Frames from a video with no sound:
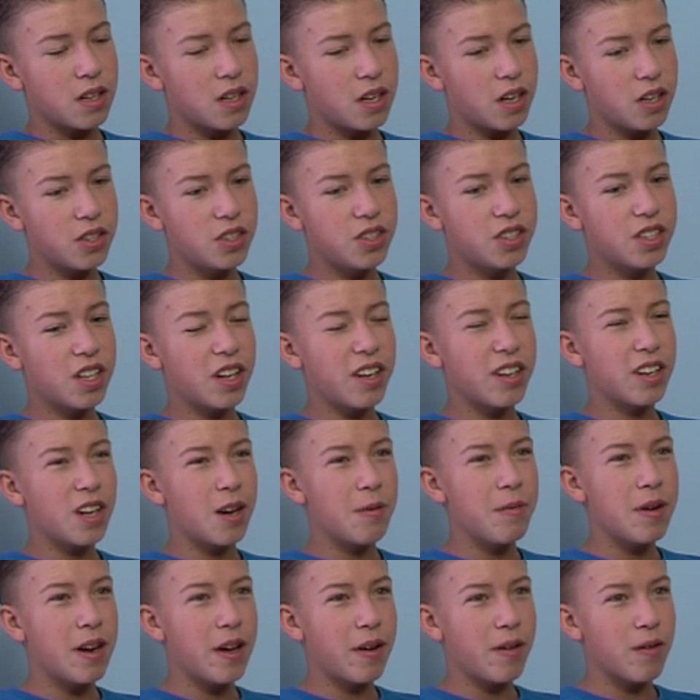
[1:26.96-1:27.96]
I just started
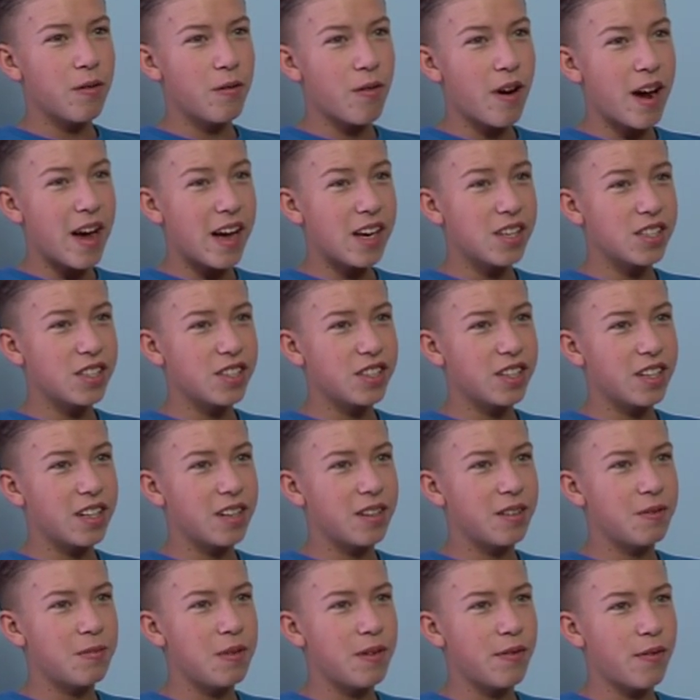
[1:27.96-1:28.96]
coming out on a rash
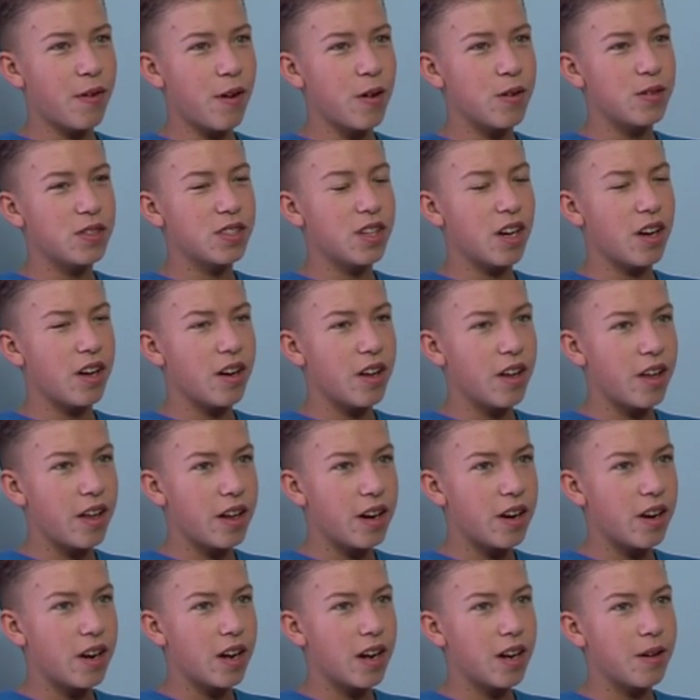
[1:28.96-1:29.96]
and my throat started
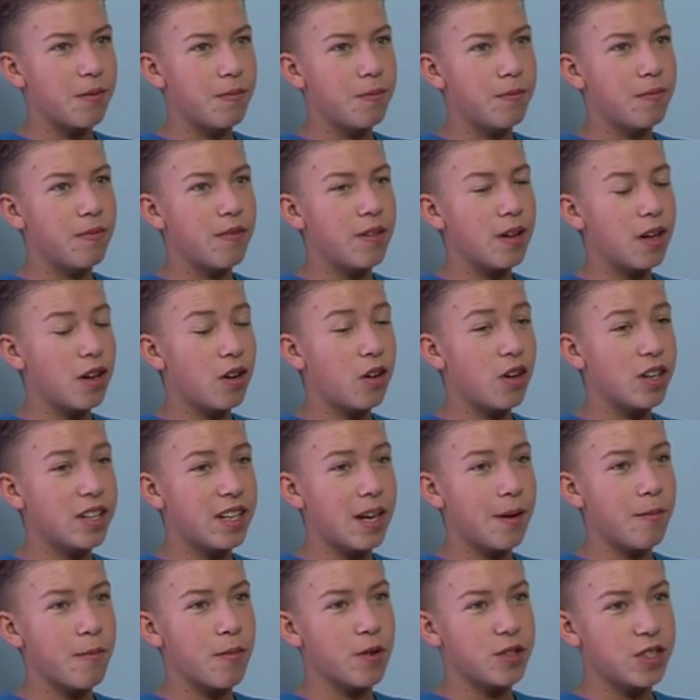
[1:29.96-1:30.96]
hurting and I had an eye
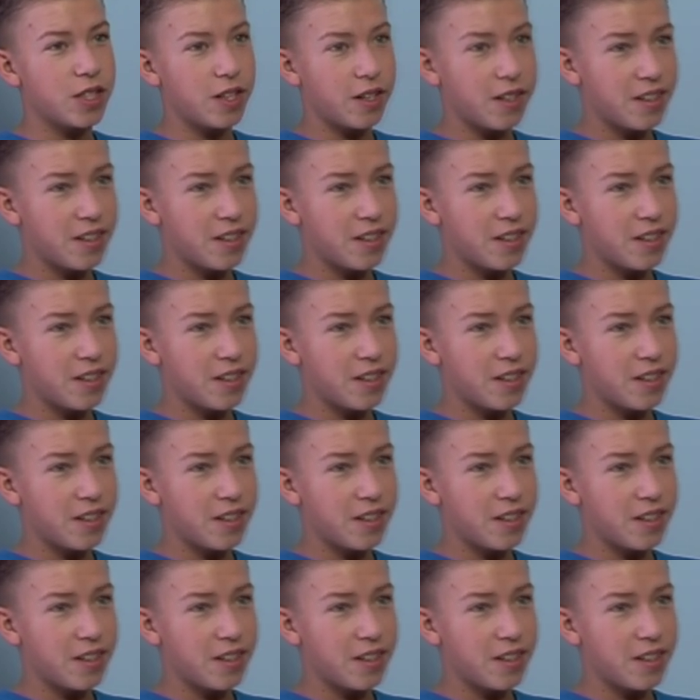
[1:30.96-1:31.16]
temperature.